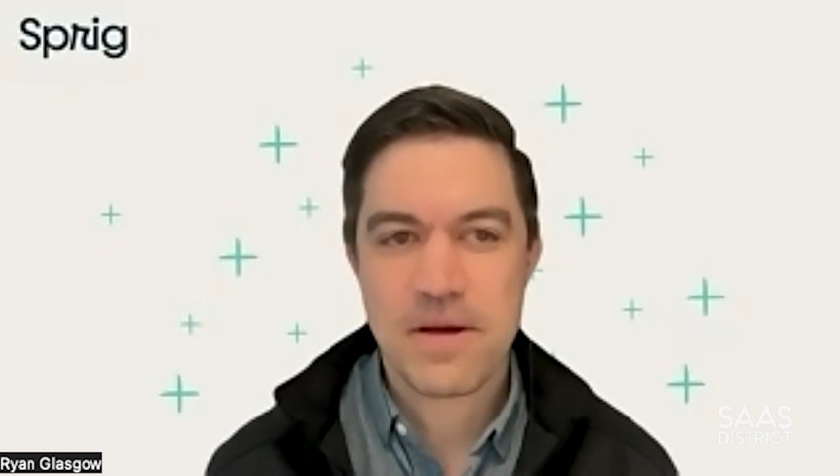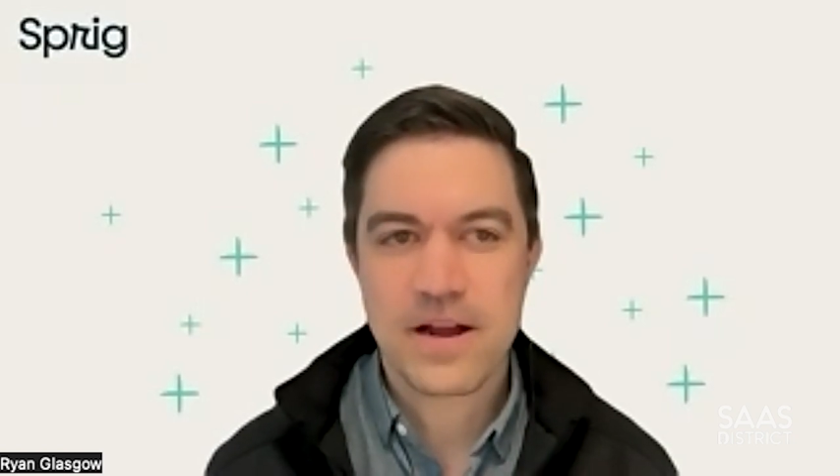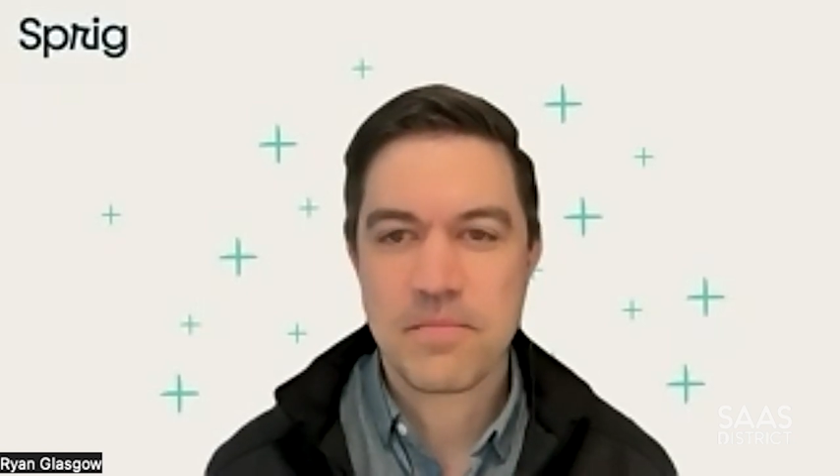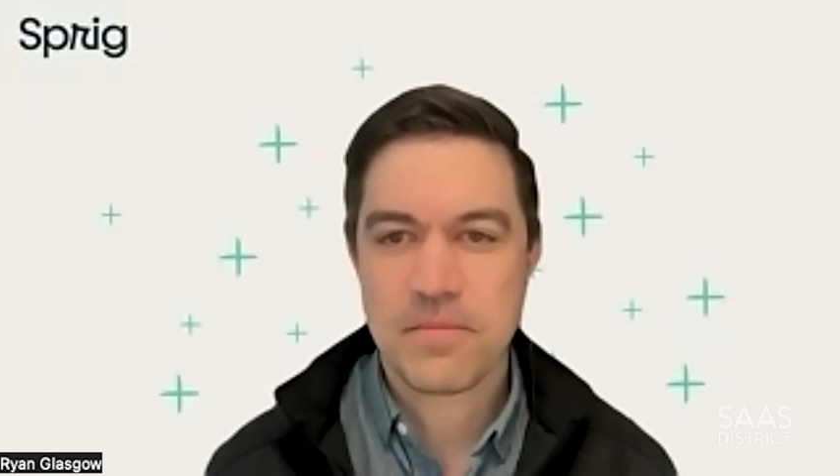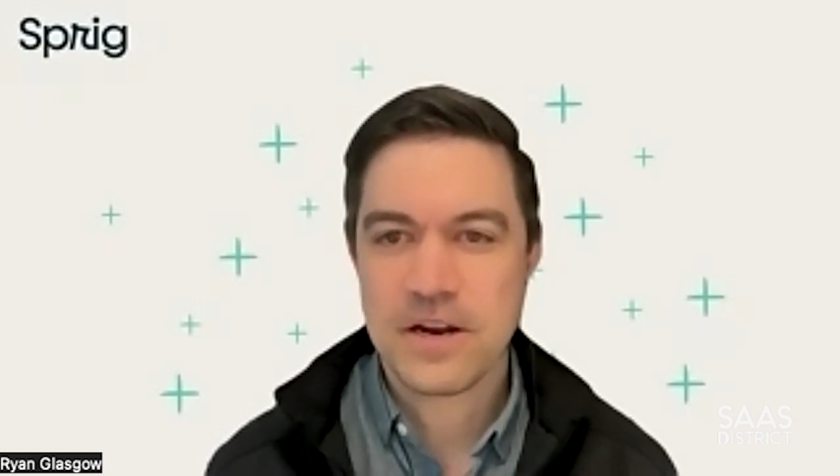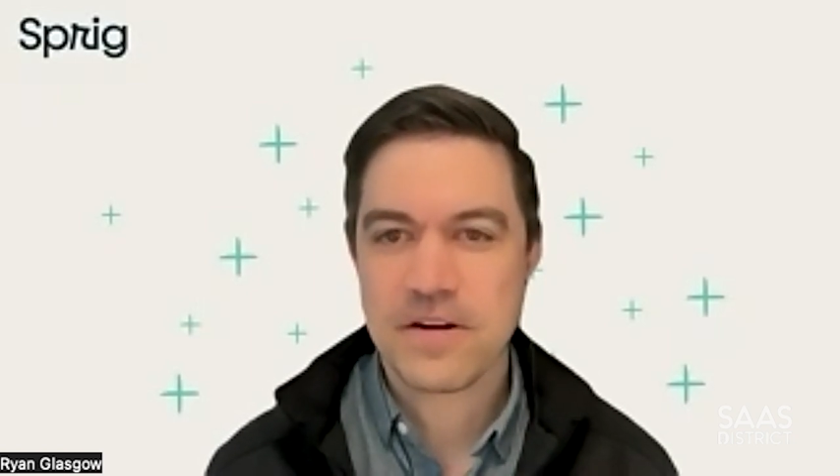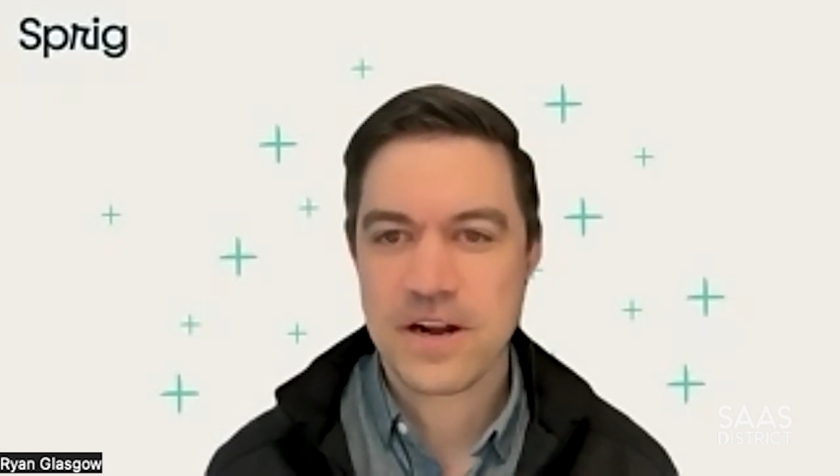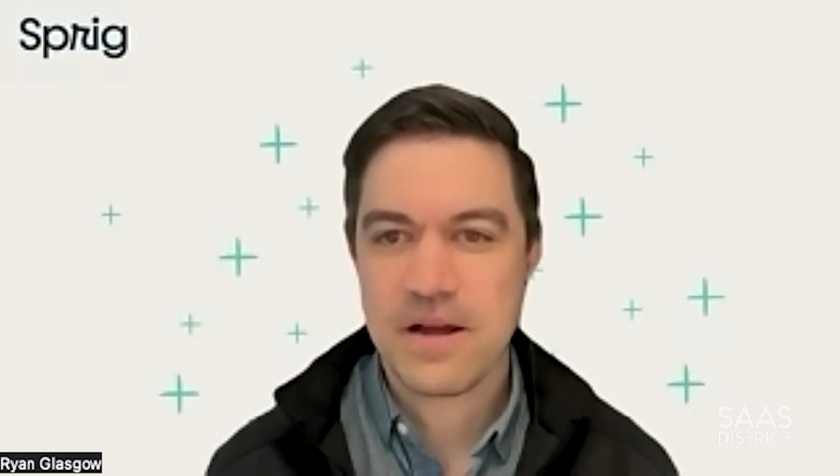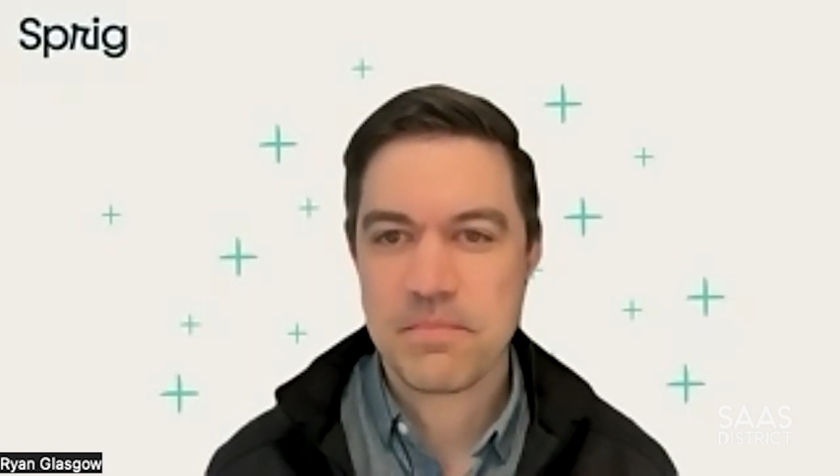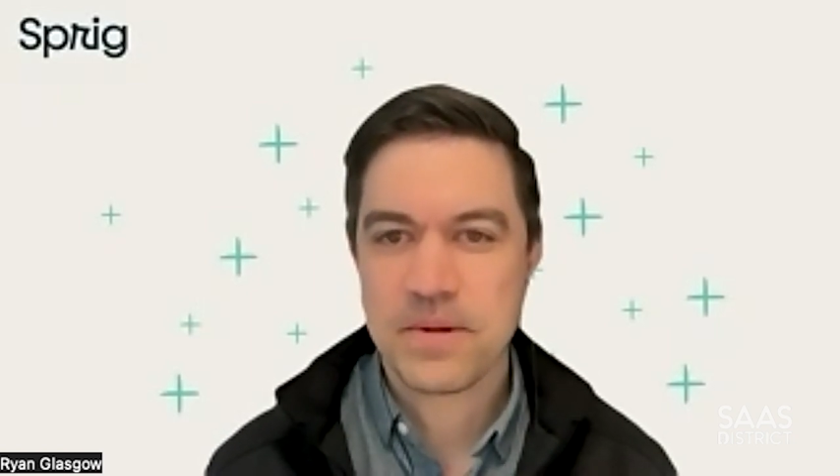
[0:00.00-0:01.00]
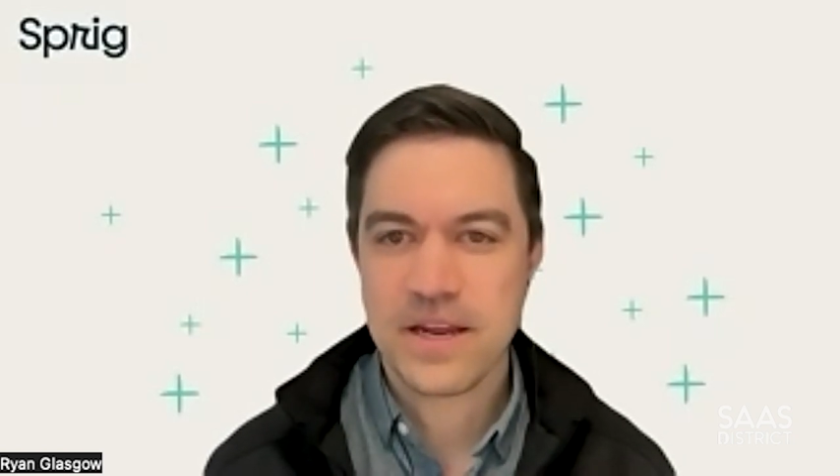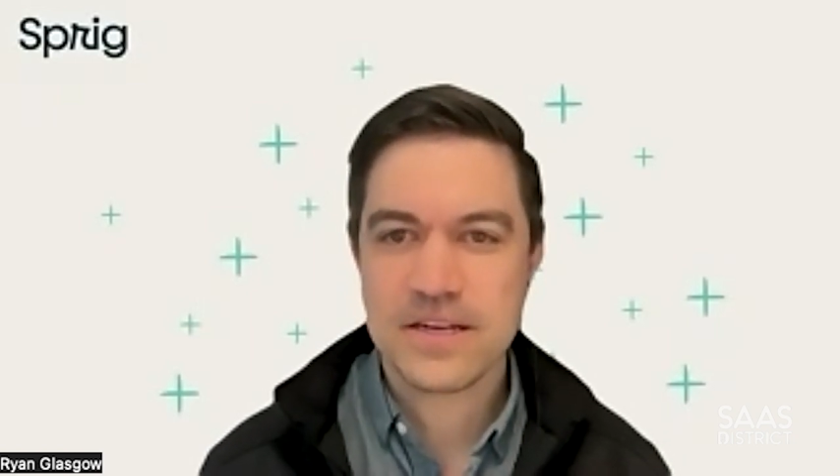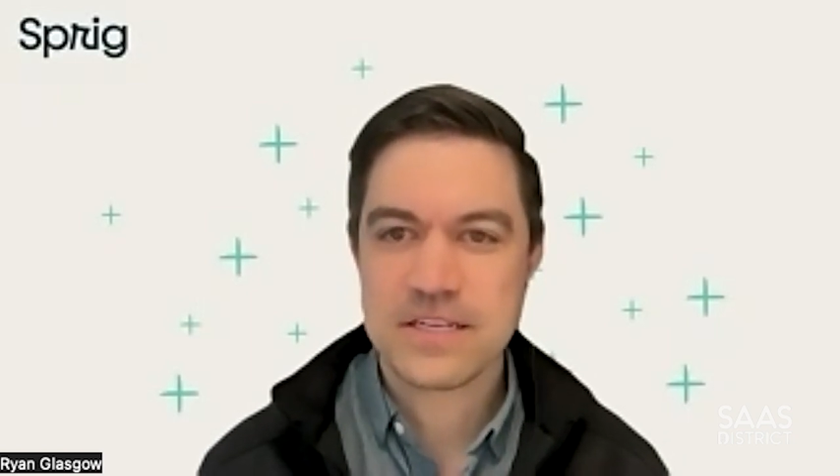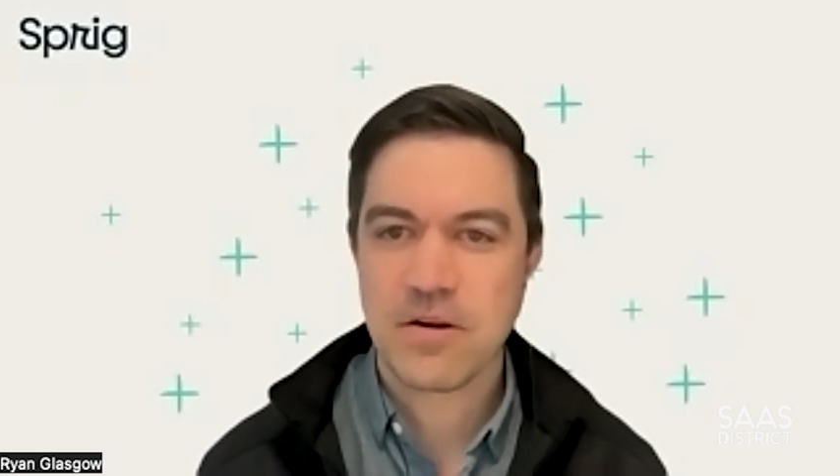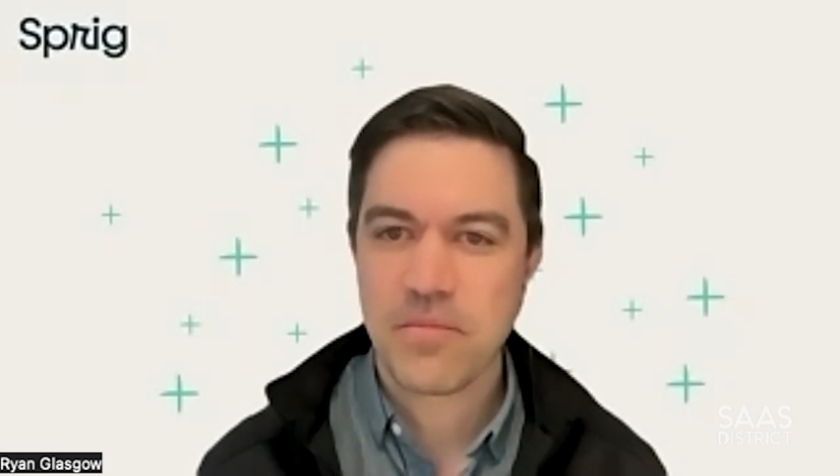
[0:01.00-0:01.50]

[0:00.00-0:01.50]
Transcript: a couple different companies that were